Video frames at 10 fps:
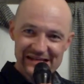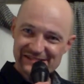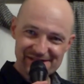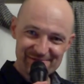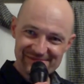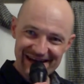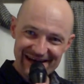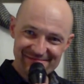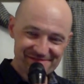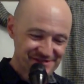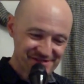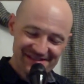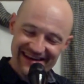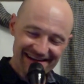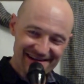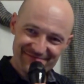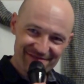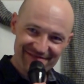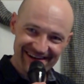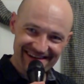sometimes you just got to
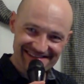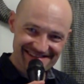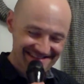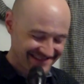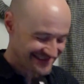improvise.